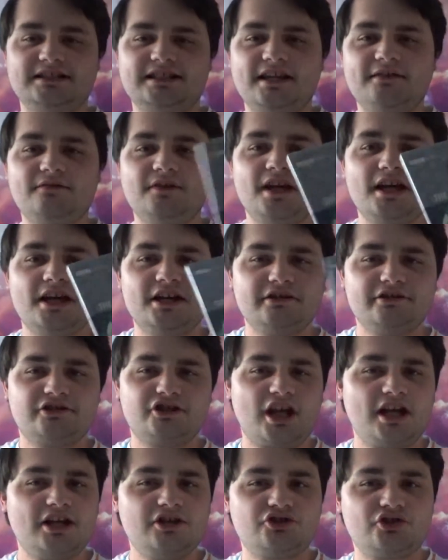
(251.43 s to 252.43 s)
They've
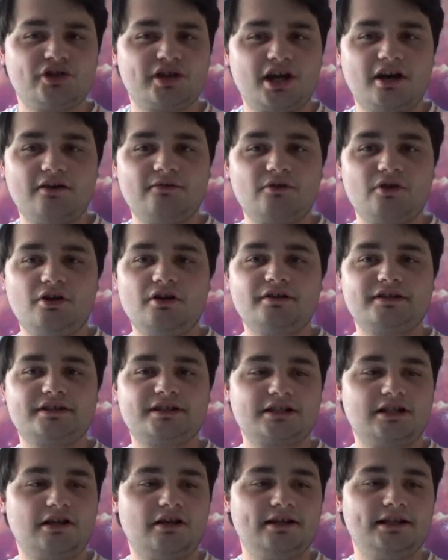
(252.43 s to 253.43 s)
changed the cover art
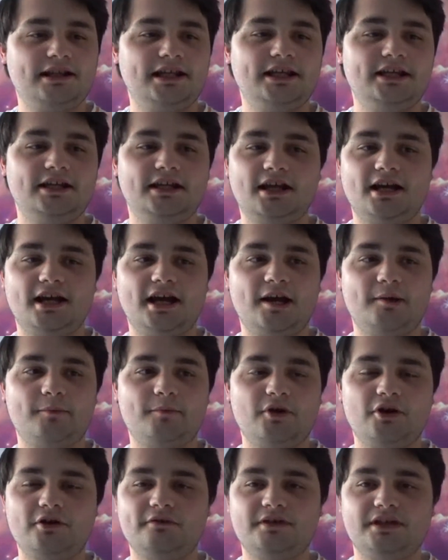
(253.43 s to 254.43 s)
slightly
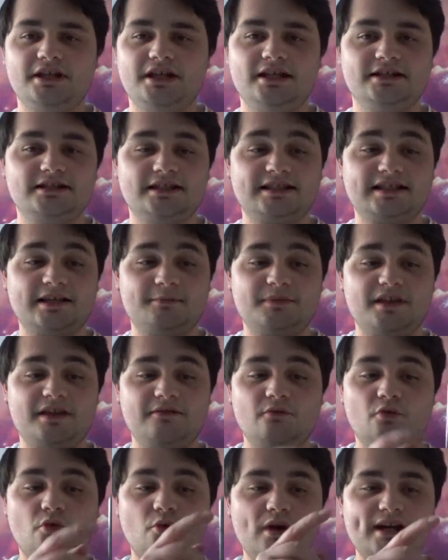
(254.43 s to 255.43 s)
over the years, except
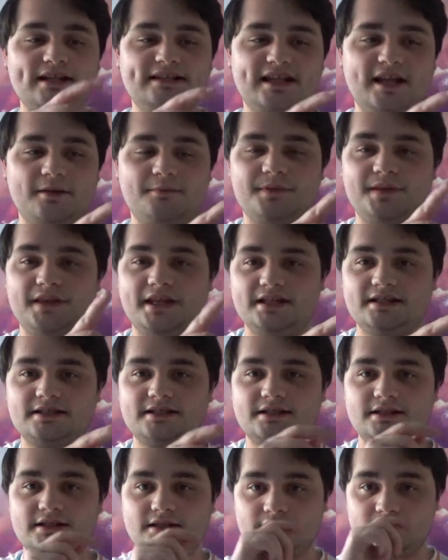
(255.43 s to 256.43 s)
they've always kept
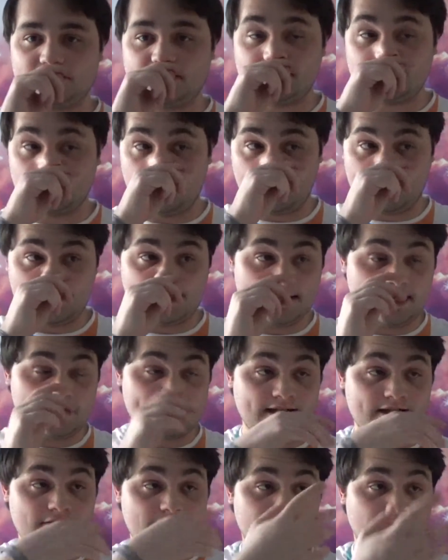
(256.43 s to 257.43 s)
this design
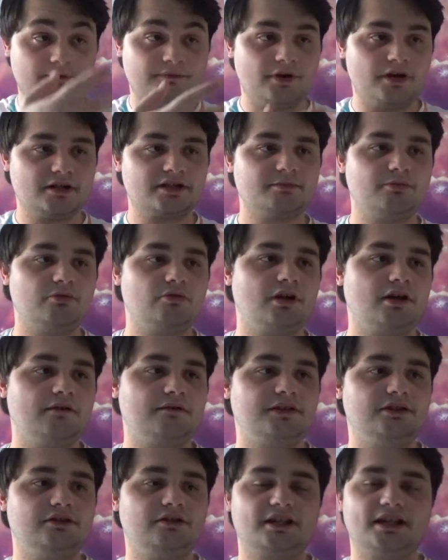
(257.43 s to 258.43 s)
as a reversible
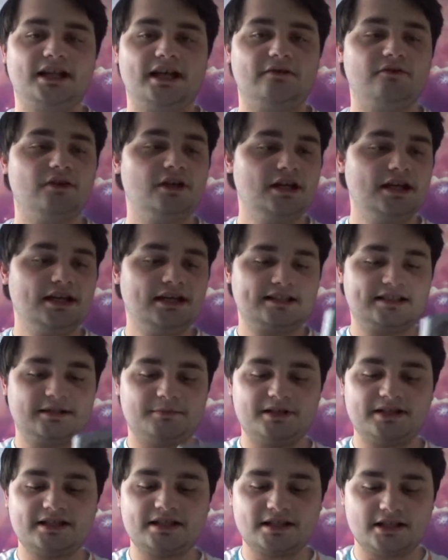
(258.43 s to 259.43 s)
cover that you can have,
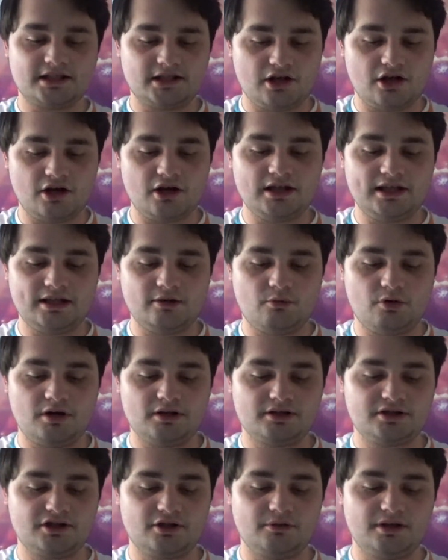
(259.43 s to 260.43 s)
except this is an earlier
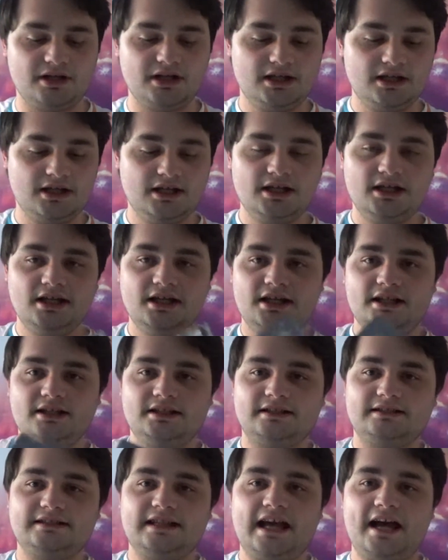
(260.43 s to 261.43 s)
one, so it
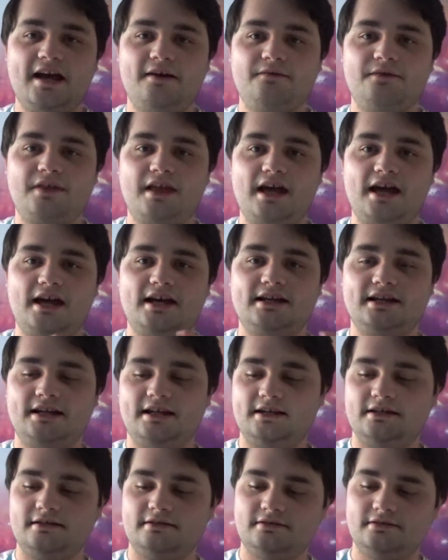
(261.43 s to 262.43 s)
doesn't have that.
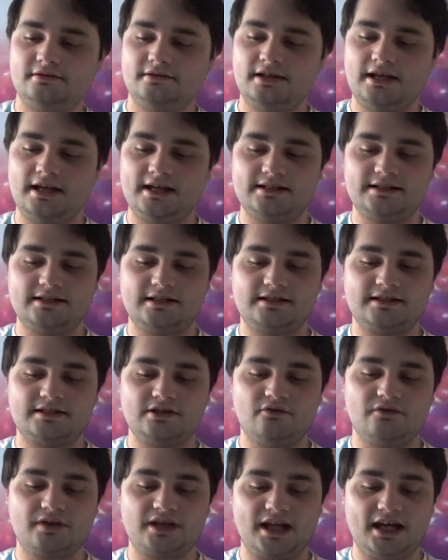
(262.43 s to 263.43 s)
It has a
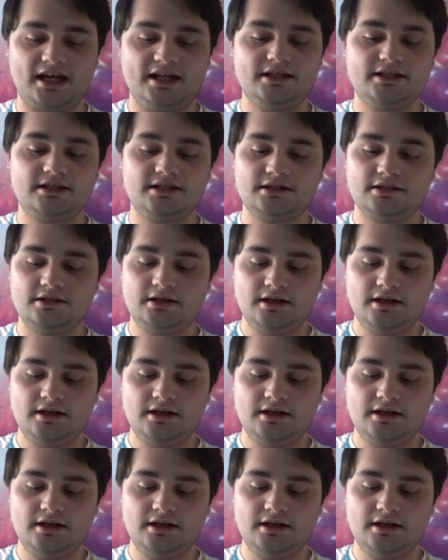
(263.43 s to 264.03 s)
silver case.